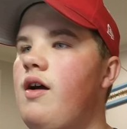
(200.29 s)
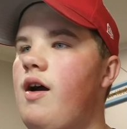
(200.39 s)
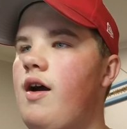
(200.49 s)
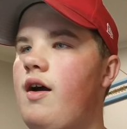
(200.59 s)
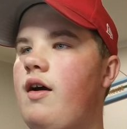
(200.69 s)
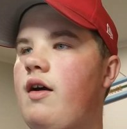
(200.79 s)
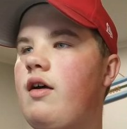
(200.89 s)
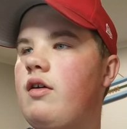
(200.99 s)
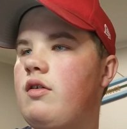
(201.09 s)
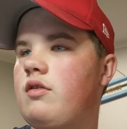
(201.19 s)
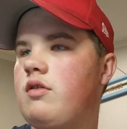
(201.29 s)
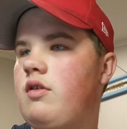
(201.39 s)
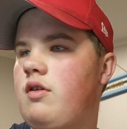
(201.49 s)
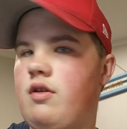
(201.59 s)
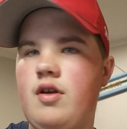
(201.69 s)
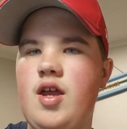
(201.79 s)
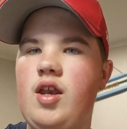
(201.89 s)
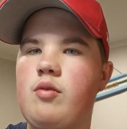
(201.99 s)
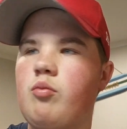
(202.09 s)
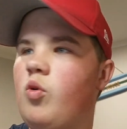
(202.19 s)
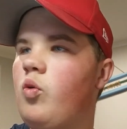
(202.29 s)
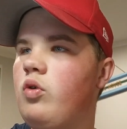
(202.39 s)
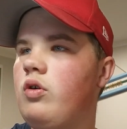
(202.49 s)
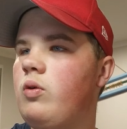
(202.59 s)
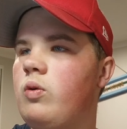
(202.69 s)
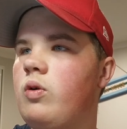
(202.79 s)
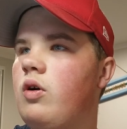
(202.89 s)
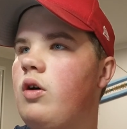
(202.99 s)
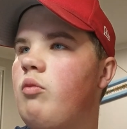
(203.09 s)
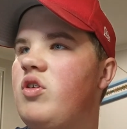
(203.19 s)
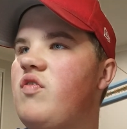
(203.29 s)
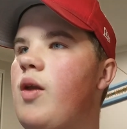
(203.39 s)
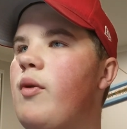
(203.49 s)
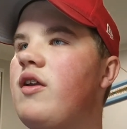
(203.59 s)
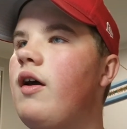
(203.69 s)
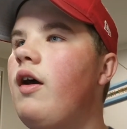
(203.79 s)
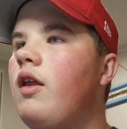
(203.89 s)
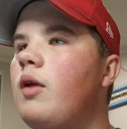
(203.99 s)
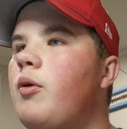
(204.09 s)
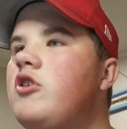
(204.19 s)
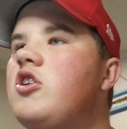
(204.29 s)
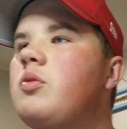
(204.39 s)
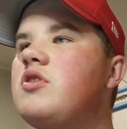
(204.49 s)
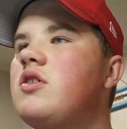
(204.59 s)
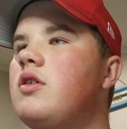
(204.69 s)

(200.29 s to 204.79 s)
and more. Development. The project was